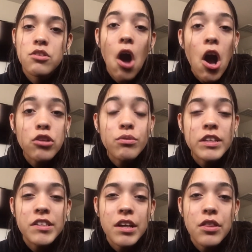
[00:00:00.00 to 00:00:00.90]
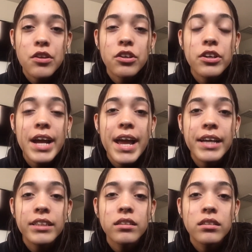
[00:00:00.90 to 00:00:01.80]
talk to each other
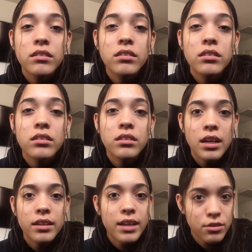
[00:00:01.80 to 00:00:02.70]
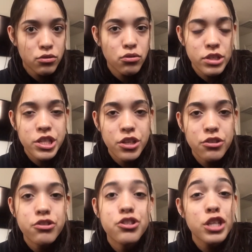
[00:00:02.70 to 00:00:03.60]
and like get to know each
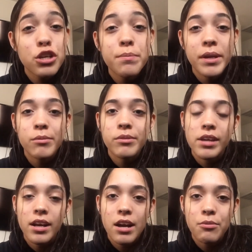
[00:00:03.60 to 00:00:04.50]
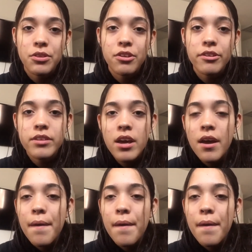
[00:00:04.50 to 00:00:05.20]
other so she could be able to hang out with us.